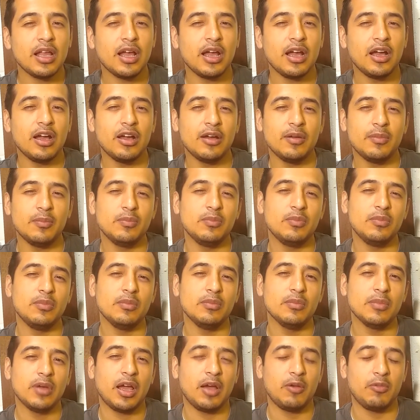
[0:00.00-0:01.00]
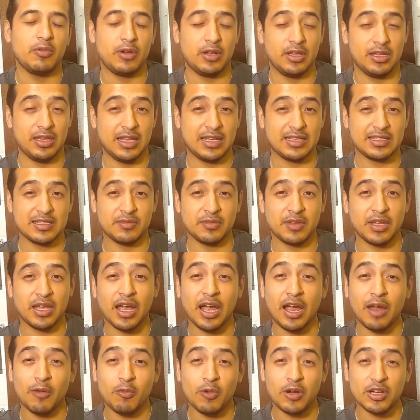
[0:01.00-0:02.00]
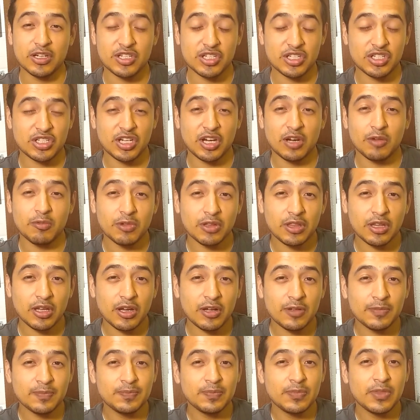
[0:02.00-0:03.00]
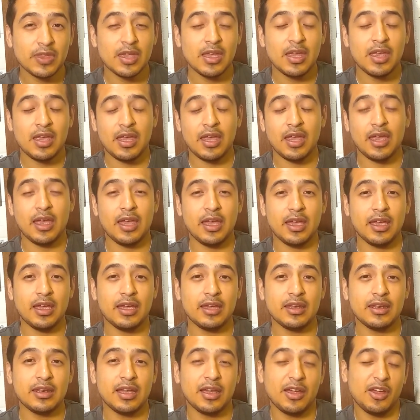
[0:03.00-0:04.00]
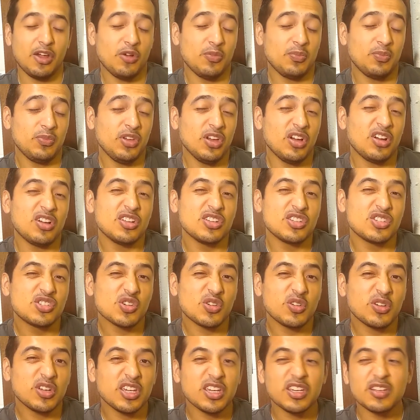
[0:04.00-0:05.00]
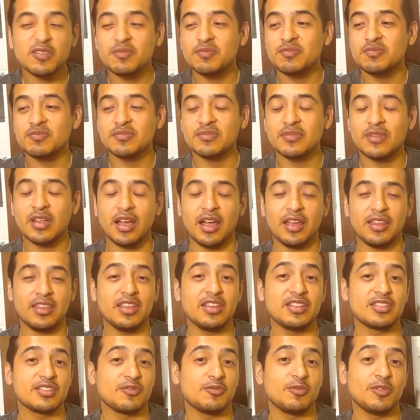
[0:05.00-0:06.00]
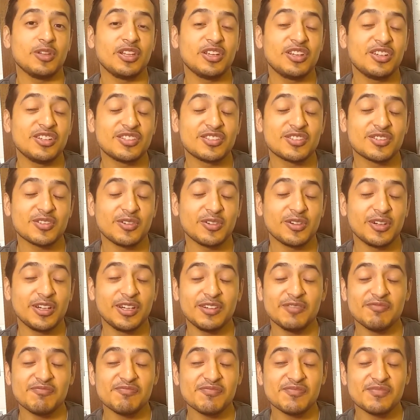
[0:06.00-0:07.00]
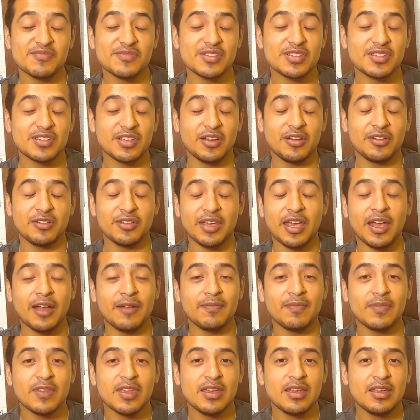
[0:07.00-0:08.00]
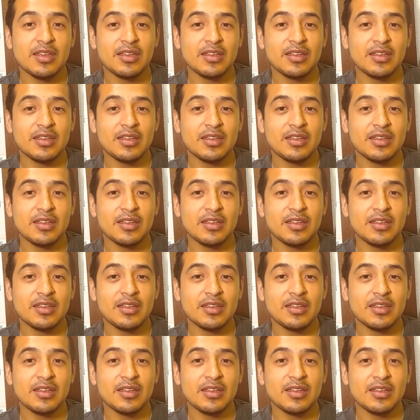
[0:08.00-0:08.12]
that's something I want to share with y'all, and I hope y'all enjoy it. I think it's a really good story, so yeah.